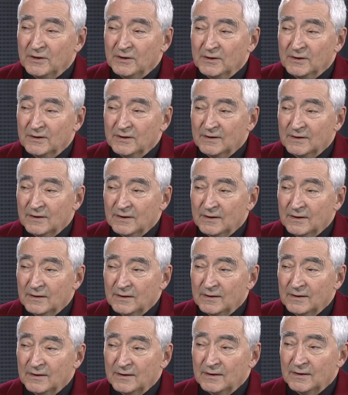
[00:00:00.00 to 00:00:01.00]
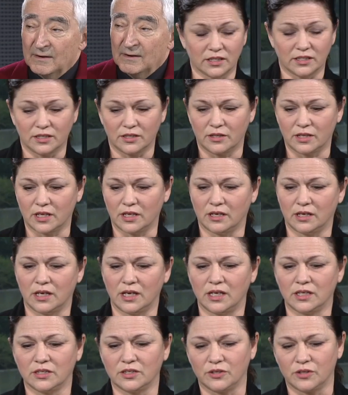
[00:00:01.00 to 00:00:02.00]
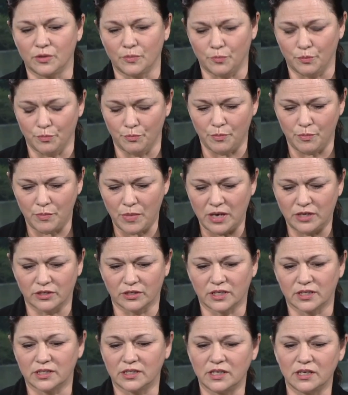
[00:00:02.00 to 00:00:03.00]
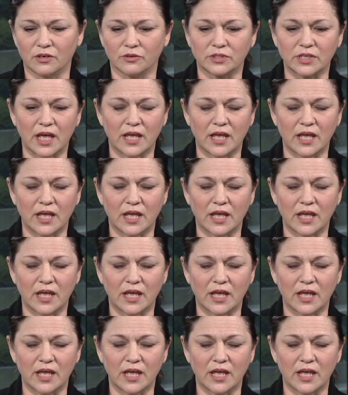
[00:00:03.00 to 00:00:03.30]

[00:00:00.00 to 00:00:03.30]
Just to enter into the major casinos.